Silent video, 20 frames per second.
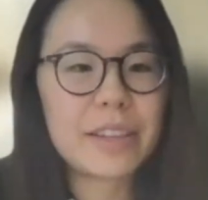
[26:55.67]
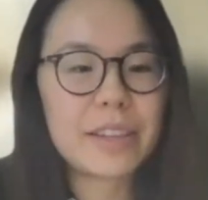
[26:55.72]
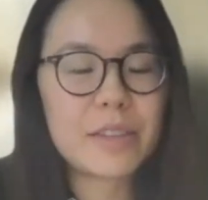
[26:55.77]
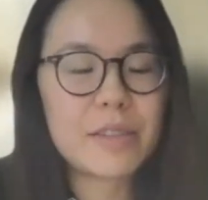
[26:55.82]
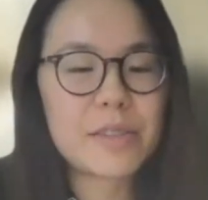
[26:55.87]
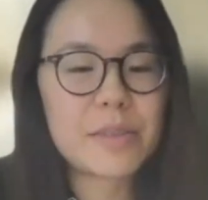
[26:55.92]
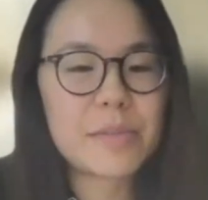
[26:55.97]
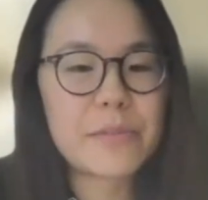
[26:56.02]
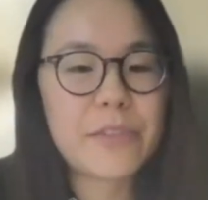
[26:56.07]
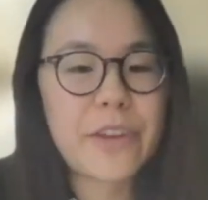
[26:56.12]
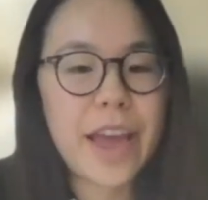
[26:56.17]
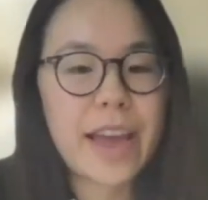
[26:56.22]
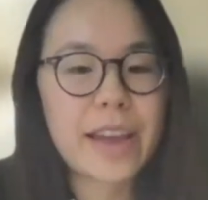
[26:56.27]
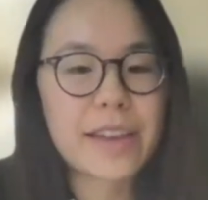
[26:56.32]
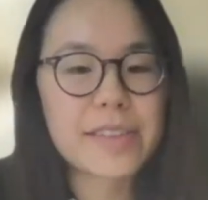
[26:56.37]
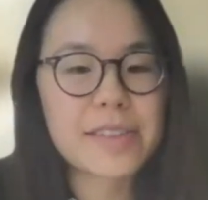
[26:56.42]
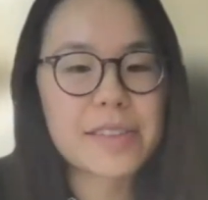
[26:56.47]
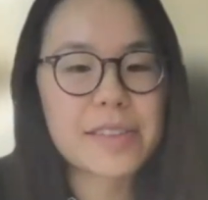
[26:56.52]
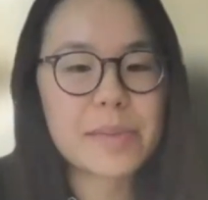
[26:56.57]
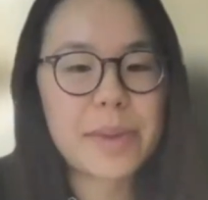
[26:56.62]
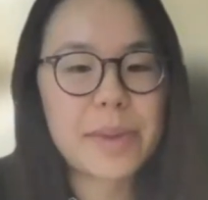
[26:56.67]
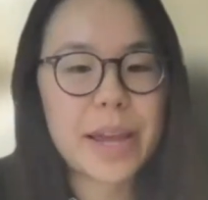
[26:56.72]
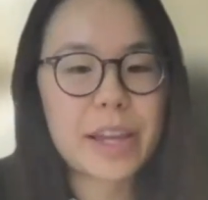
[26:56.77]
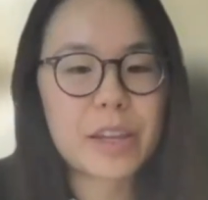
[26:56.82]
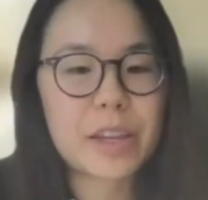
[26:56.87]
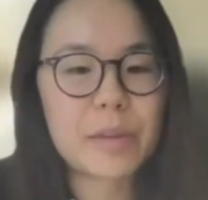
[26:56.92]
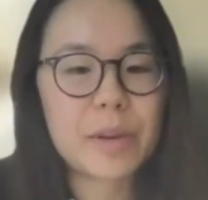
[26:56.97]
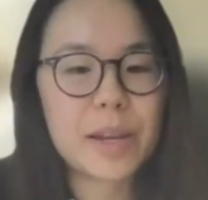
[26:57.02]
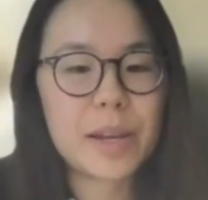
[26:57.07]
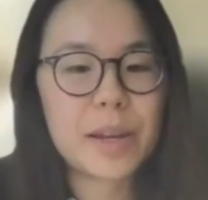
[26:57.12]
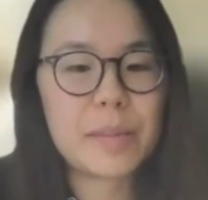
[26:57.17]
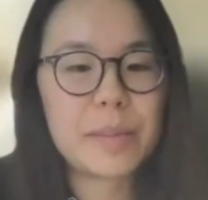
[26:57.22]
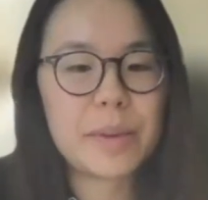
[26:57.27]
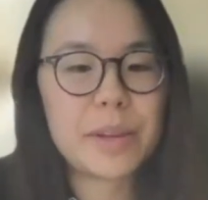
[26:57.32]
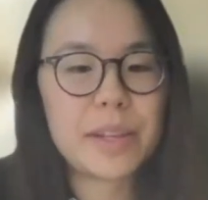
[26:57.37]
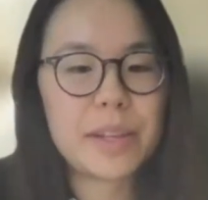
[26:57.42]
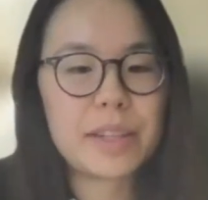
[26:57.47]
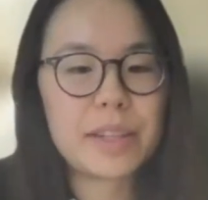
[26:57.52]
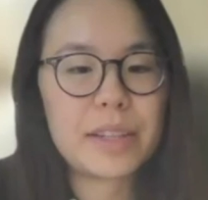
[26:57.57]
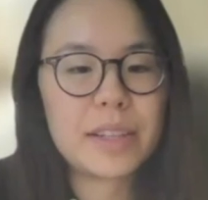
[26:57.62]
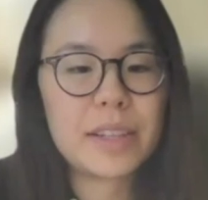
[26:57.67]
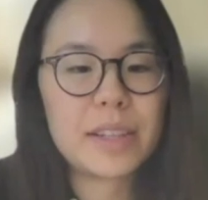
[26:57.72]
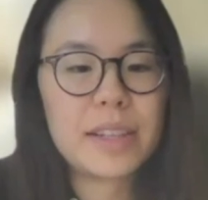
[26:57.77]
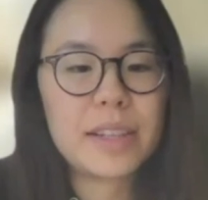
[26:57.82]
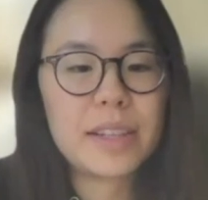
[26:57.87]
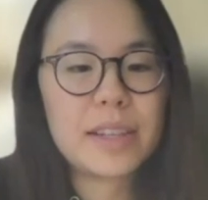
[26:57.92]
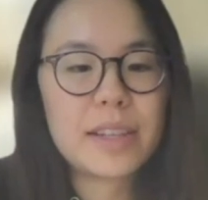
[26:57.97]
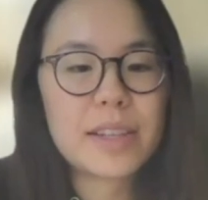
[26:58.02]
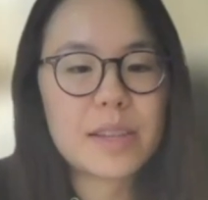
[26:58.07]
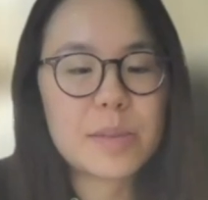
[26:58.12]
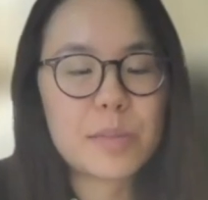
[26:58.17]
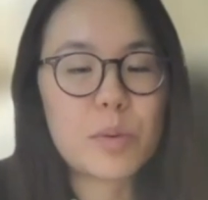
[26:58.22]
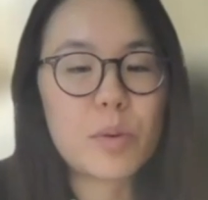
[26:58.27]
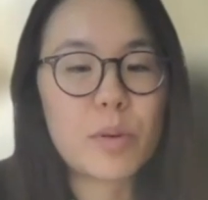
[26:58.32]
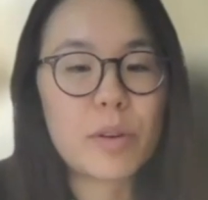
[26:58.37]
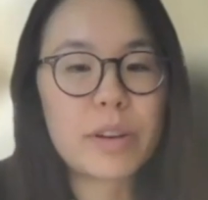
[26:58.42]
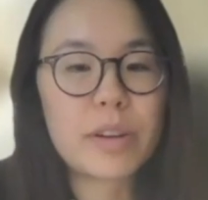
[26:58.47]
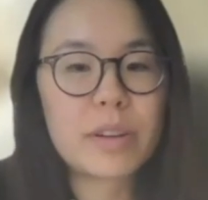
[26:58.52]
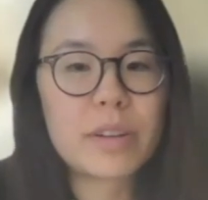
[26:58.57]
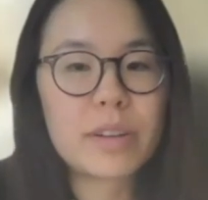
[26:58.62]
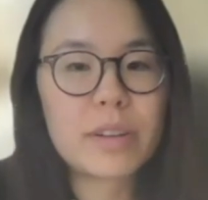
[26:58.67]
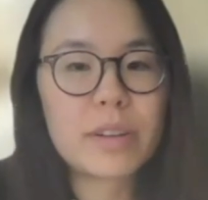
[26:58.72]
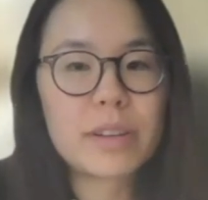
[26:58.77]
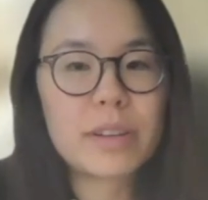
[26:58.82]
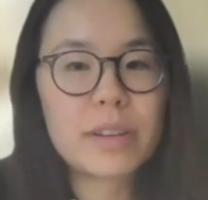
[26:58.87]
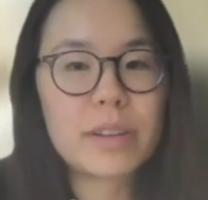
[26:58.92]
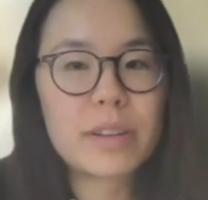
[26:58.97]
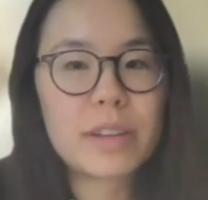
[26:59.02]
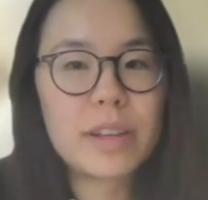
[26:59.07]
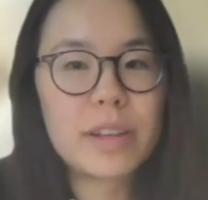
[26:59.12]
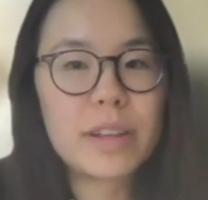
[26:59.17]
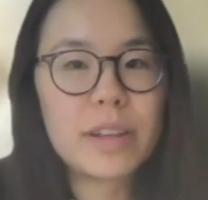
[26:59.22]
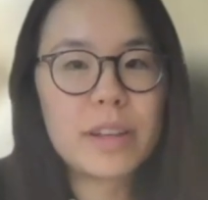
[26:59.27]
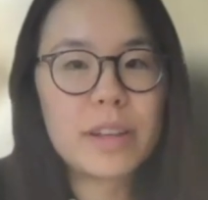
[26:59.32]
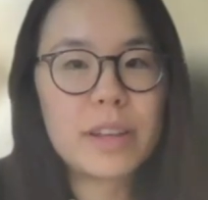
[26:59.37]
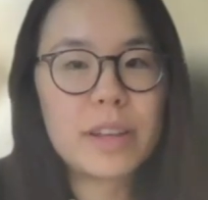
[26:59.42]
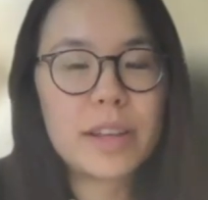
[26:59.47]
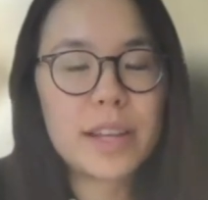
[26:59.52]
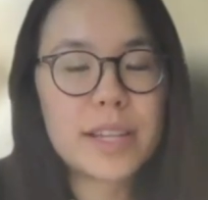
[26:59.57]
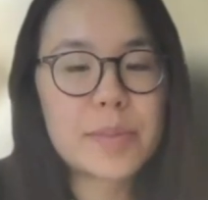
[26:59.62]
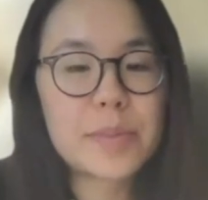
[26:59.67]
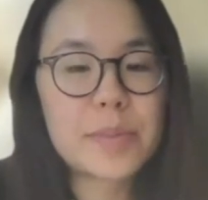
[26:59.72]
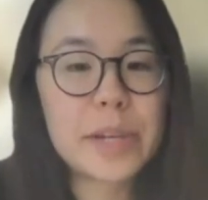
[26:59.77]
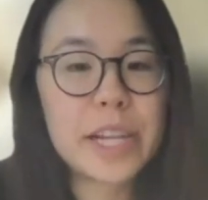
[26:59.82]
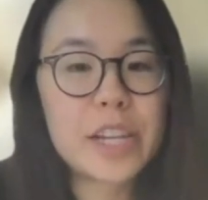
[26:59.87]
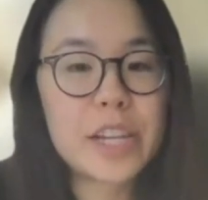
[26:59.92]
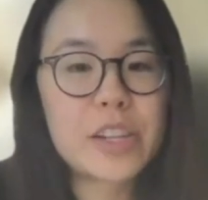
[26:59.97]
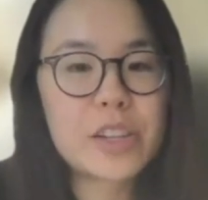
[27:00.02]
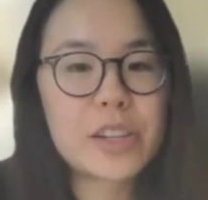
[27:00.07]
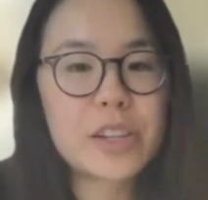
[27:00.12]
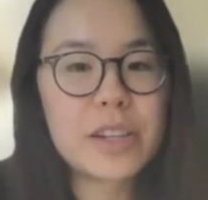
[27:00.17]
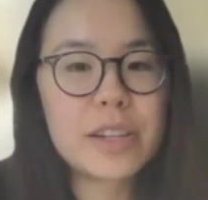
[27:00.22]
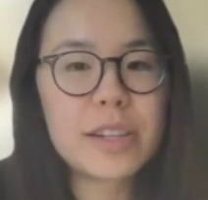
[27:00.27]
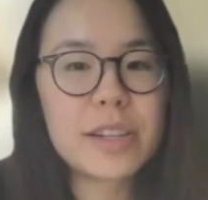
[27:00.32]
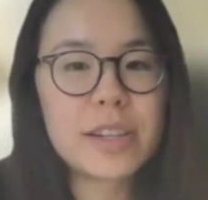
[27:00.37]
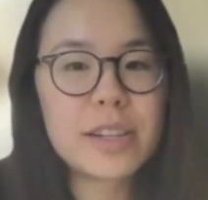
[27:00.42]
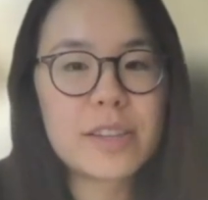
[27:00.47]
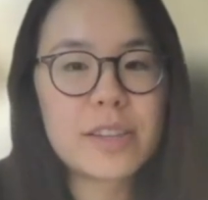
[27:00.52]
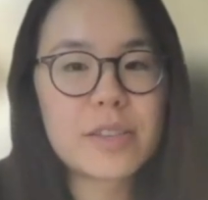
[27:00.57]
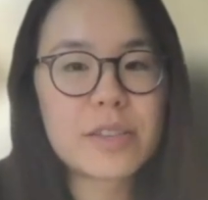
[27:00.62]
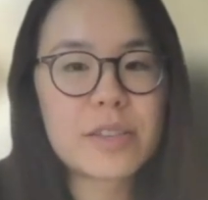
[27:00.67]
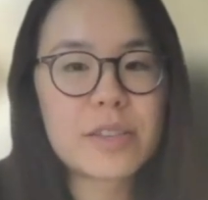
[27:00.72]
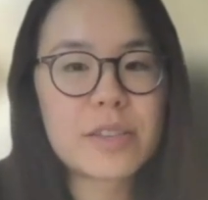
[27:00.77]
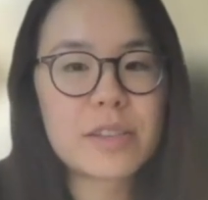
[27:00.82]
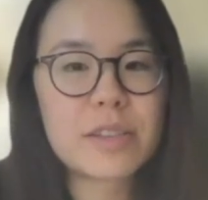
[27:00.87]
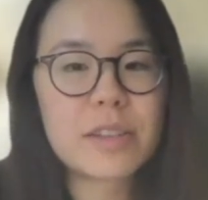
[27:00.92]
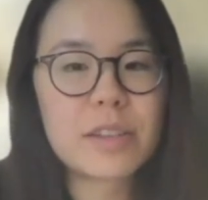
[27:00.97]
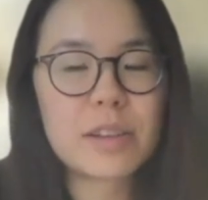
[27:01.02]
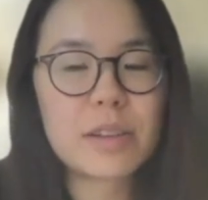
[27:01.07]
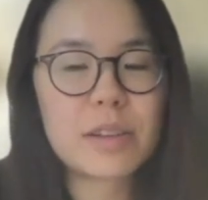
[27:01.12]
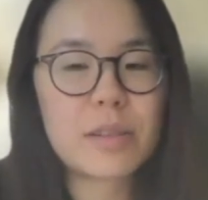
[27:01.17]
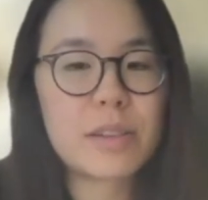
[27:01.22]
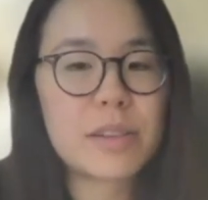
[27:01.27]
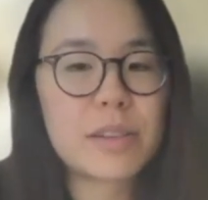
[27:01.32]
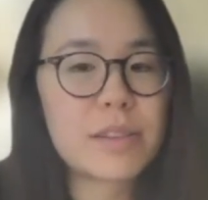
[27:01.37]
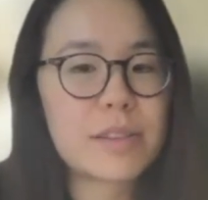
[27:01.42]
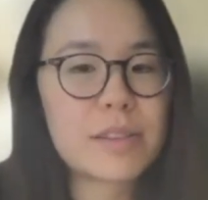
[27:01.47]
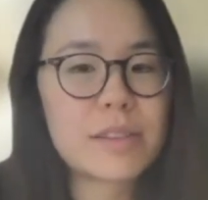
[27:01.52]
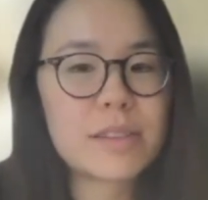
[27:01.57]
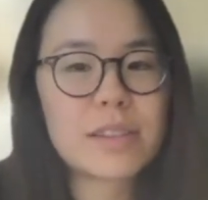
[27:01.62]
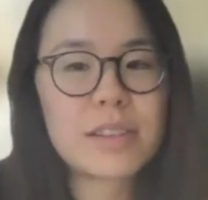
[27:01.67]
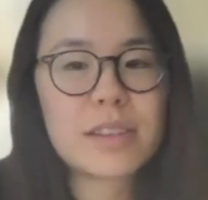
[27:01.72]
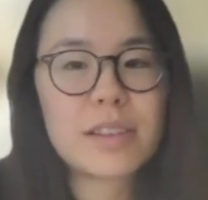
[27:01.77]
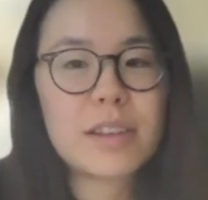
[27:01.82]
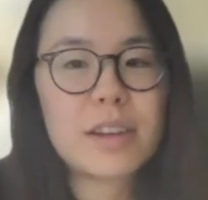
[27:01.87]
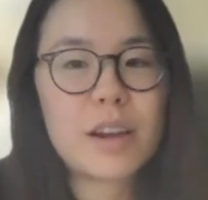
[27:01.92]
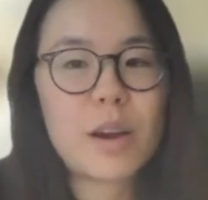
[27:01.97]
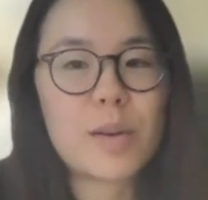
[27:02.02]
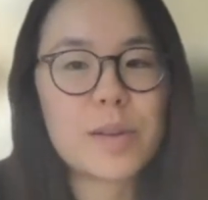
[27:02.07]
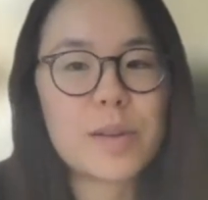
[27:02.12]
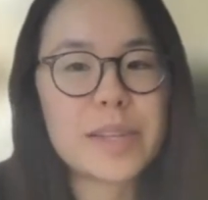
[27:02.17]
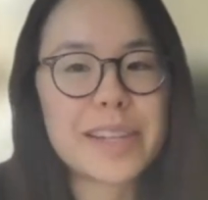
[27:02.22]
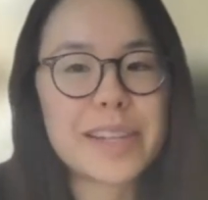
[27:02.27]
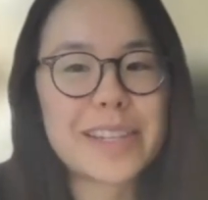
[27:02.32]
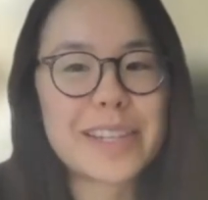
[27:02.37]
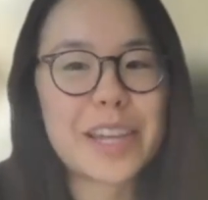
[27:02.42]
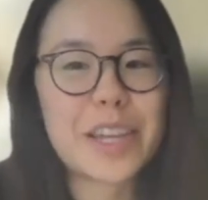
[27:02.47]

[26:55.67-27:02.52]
some facts to back you up and support the explanation is, it's always going to take you